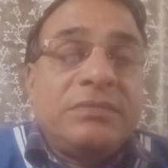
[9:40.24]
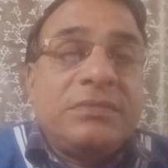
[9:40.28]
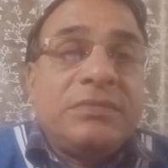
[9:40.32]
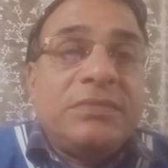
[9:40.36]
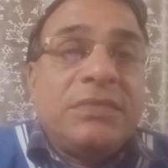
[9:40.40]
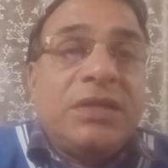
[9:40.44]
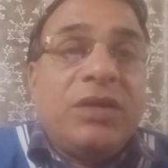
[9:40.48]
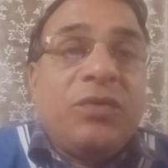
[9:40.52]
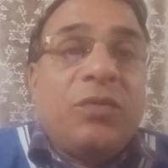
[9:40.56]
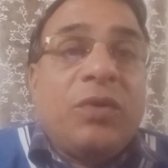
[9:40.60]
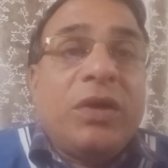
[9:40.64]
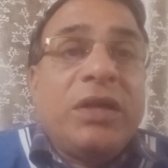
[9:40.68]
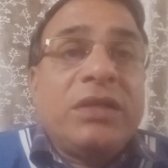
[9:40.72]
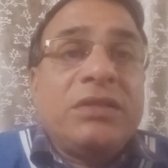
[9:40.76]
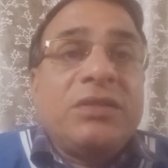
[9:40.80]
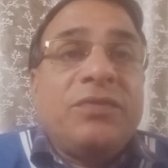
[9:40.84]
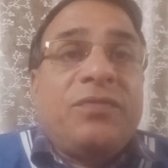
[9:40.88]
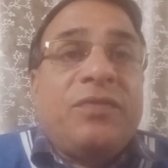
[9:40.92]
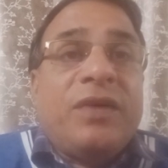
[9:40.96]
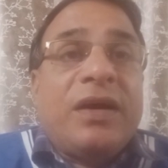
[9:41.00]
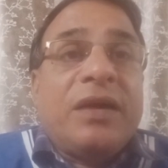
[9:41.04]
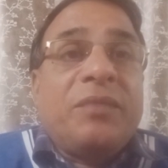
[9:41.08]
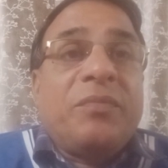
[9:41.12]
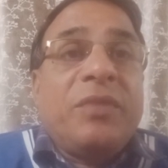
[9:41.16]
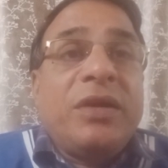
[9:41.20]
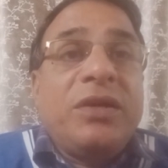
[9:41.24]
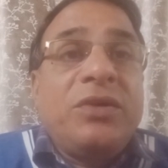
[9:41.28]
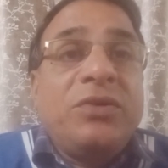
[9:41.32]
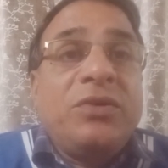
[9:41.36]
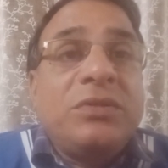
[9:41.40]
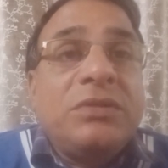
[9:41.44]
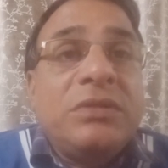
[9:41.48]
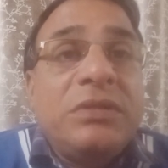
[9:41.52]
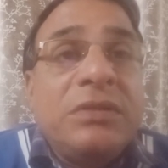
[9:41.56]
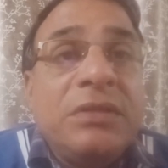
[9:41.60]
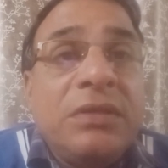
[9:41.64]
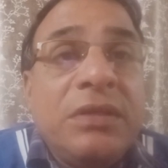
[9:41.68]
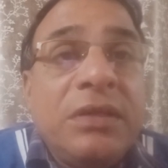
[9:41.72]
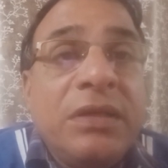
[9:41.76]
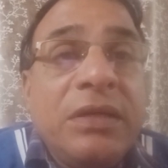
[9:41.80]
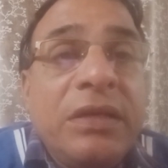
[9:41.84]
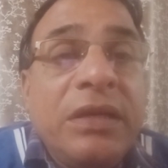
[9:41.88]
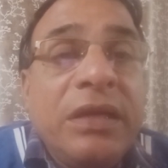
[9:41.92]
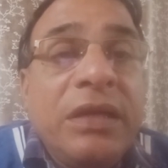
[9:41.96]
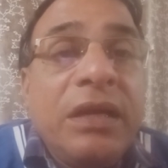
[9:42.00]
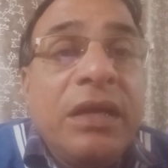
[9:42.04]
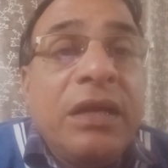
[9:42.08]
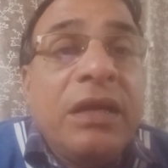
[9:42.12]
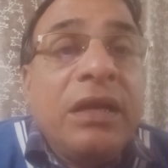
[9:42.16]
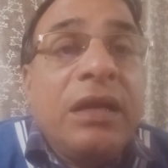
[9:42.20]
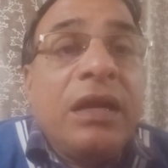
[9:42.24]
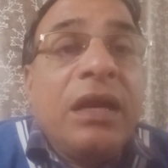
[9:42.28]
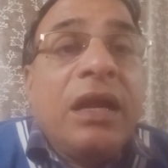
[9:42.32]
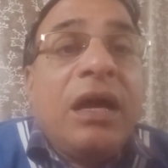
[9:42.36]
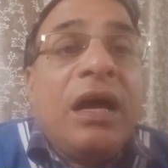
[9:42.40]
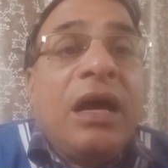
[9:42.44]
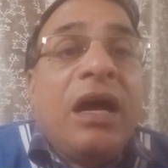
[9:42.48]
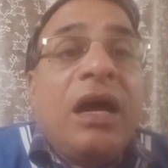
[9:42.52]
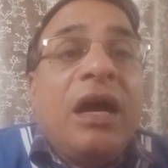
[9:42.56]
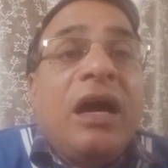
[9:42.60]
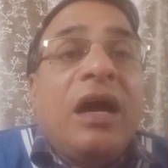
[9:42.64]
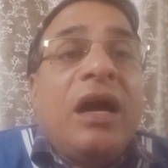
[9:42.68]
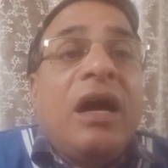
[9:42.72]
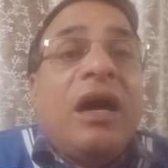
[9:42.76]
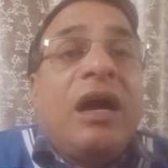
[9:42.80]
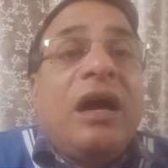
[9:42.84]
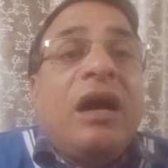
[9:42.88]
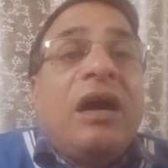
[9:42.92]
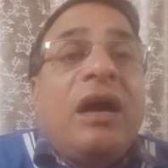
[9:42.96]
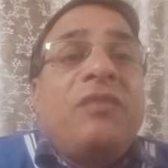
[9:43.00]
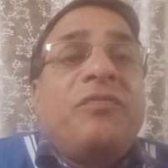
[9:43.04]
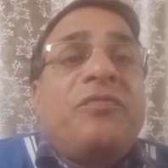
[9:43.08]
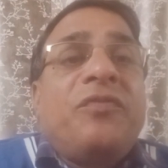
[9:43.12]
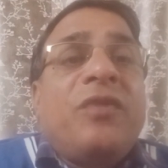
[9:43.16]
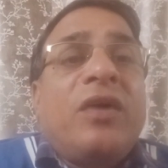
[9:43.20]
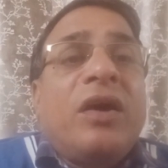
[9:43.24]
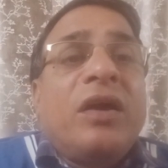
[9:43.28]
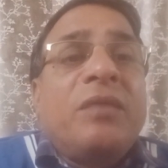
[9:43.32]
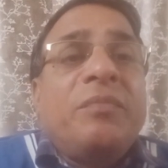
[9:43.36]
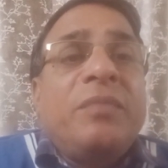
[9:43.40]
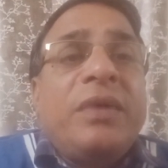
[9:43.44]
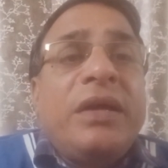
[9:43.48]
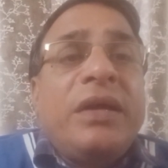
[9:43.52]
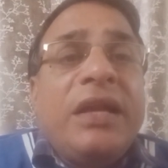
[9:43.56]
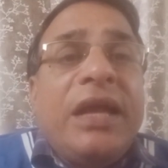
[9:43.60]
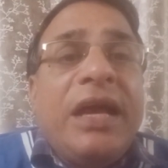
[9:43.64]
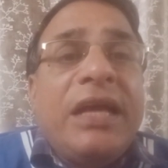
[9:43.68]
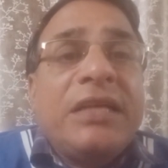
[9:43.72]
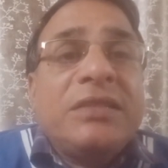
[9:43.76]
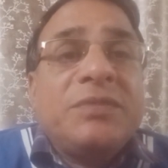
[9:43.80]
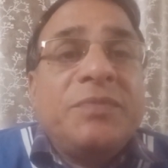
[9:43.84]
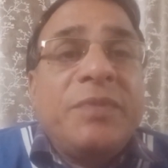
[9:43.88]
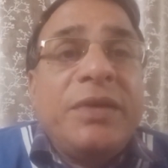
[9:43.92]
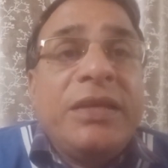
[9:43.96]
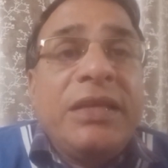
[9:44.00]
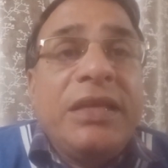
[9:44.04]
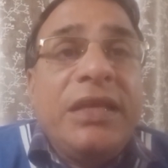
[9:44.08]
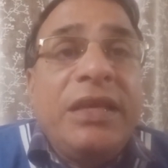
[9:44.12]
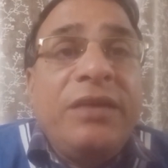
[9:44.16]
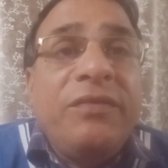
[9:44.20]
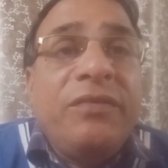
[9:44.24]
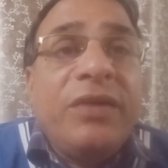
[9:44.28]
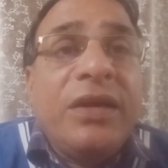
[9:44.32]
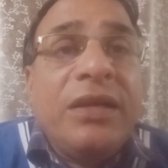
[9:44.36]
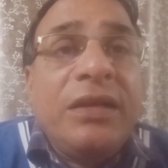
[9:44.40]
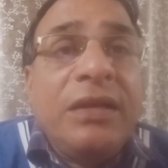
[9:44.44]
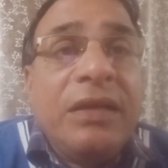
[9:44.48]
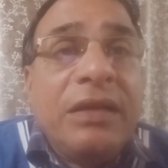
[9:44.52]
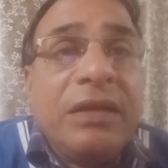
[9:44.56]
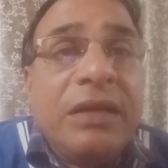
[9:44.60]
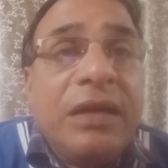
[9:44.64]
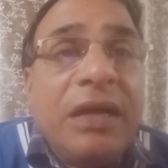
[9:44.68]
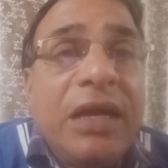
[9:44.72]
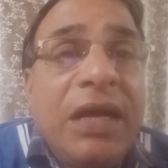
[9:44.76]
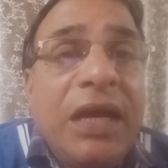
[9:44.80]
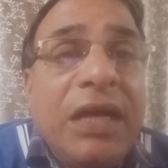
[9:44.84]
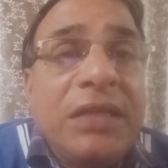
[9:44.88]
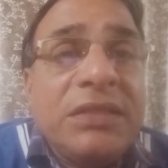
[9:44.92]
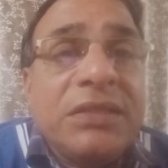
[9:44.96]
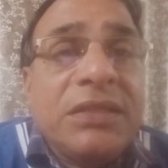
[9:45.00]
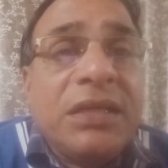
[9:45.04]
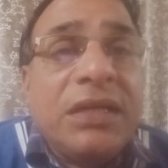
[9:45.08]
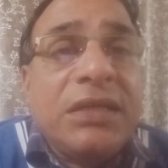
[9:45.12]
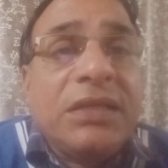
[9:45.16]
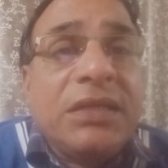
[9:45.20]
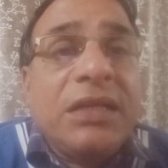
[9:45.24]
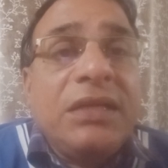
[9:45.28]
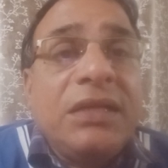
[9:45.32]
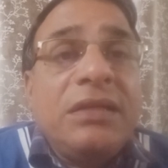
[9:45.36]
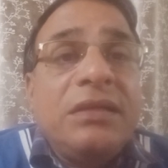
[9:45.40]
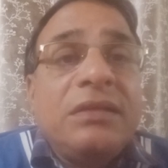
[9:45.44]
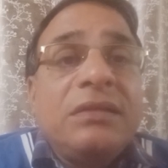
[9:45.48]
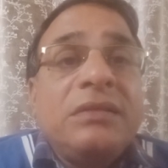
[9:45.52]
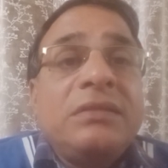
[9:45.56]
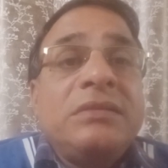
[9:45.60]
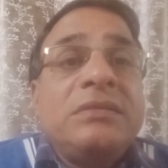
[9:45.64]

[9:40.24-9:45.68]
Now, what does a farmer do? A farmer has been given a certain